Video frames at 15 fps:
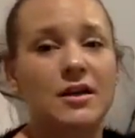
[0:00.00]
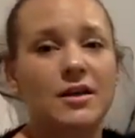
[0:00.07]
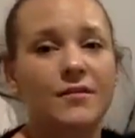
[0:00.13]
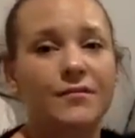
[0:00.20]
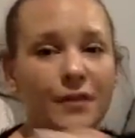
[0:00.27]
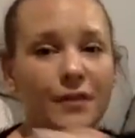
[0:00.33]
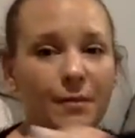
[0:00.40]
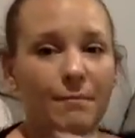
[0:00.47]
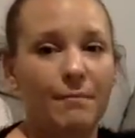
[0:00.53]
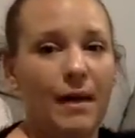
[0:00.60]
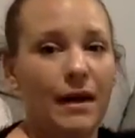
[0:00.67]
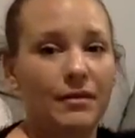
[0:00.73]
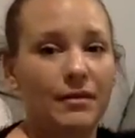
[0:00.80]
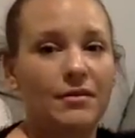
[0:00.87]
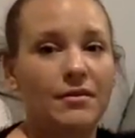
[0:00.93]
for the
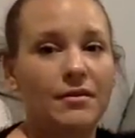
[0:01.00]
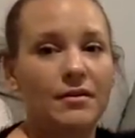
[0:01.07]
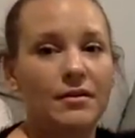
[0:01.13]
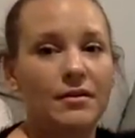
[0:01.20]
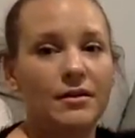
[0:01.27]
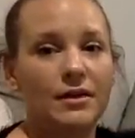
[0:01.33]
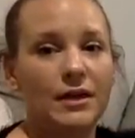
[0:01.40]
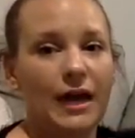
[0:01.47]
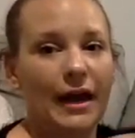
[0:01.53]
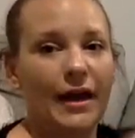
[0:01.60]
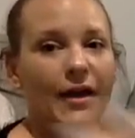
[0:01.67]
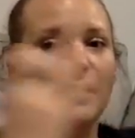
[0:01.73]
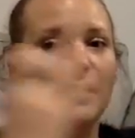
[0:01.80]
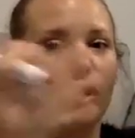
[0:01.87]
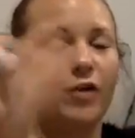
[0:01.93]
month.
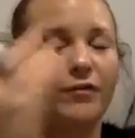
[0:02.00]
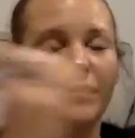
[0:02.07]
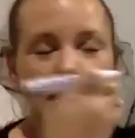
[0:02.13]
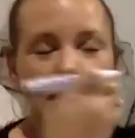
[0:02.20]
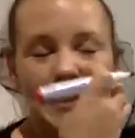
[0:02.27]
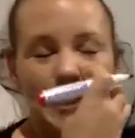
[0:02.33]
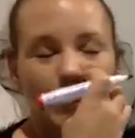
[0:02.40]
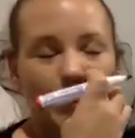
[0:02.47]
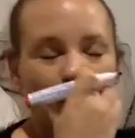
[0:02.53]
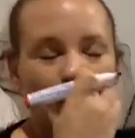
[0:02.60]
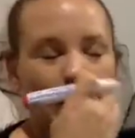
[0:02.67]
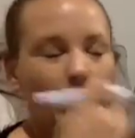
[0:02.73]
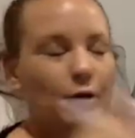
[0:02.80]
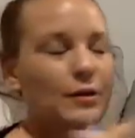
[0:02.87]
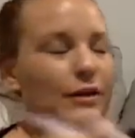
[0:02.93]
Yeah, obviously we
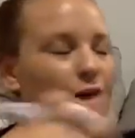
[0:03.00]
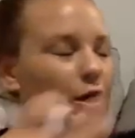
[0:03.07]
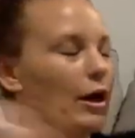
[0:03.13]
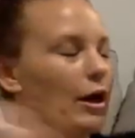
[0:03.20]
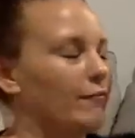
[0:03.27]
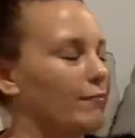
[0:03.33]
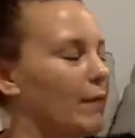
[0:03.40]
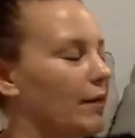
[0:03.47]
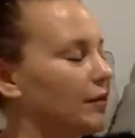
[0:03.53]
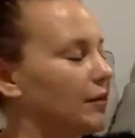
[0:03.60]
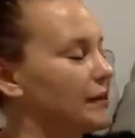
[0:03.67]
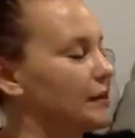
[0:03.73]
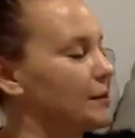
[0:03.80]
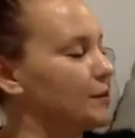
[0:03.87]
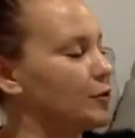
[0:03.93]
know that you have monthly
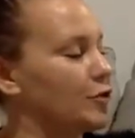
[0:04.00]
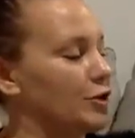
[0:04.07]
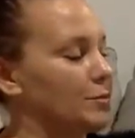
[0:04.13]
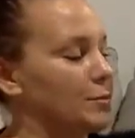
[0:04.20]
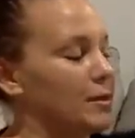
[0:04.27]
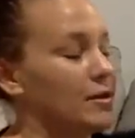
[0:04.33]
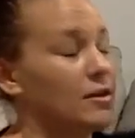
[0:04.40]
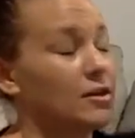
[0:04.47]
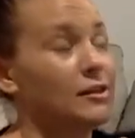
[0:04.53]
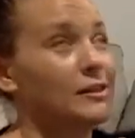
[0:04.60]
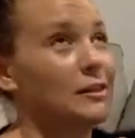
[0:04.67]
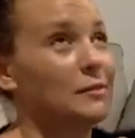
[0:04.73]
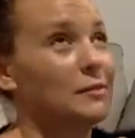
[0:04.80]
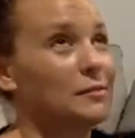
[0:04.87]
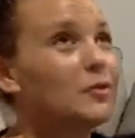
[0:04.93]

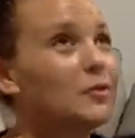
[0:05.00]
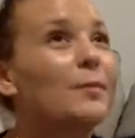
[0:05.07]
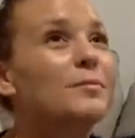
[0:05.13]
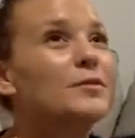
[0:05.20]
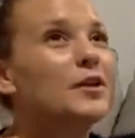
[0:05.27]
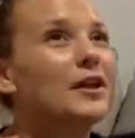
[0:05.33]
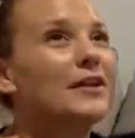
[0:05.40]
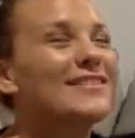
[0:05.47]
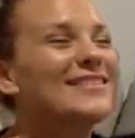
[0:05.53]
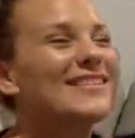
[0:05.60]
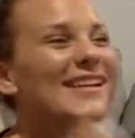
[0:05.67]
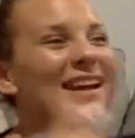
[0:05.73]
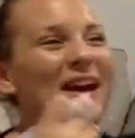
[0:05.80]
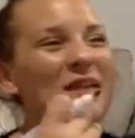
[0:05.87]
subscriptions,